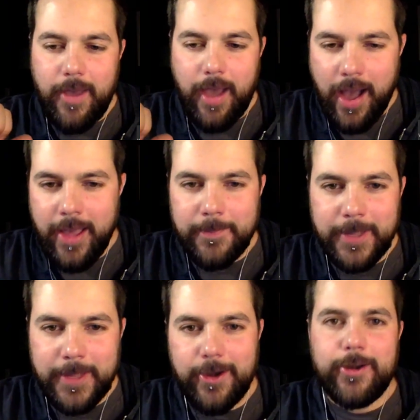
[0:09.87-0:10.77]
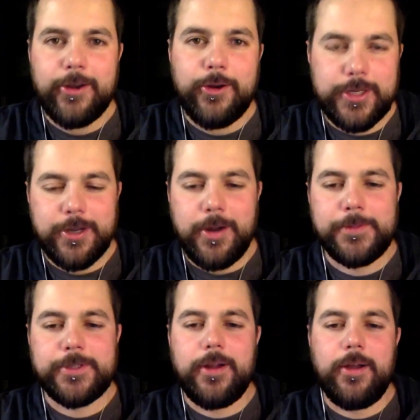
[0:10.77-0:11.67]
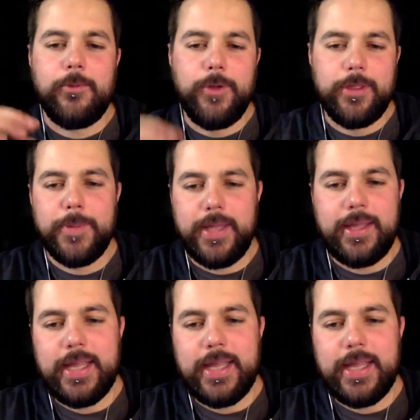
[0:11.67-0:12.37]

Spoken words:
I am here, Chris Armstrong, with me,